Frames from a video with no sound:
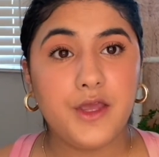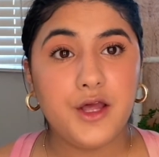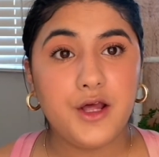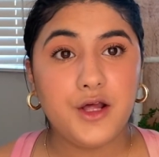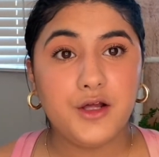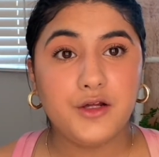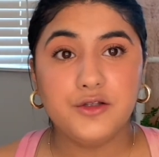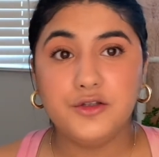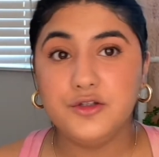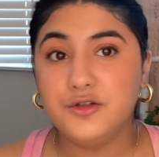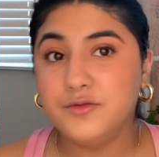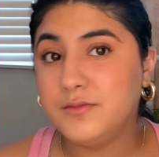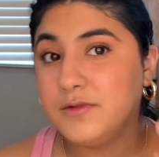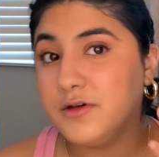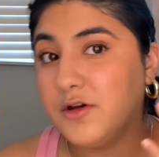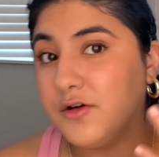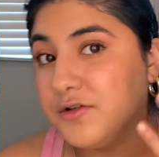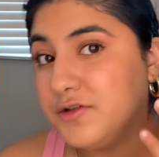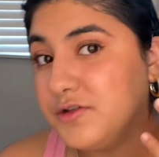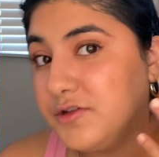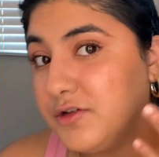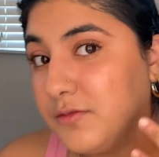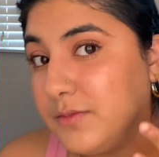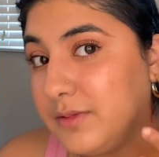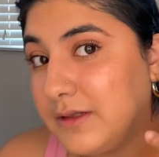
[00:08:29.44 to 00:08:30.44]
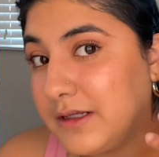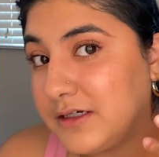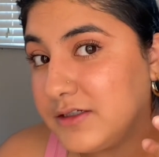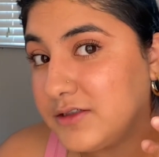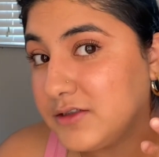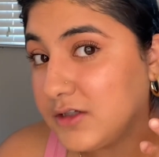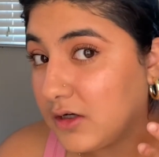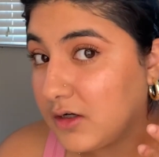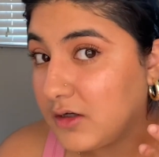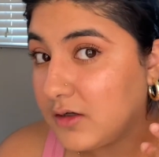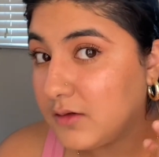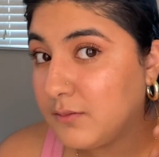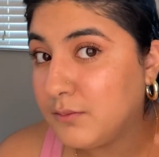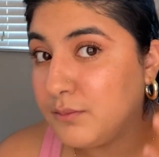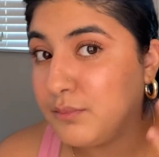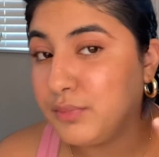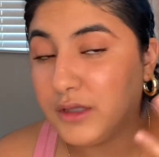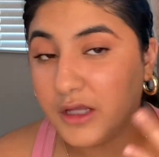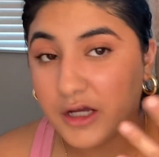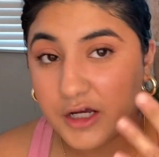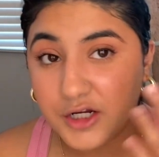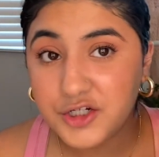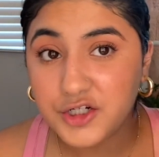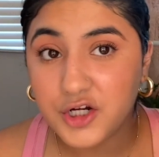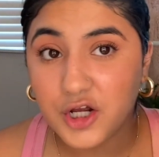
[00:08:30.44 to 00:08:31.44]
Luminoso blush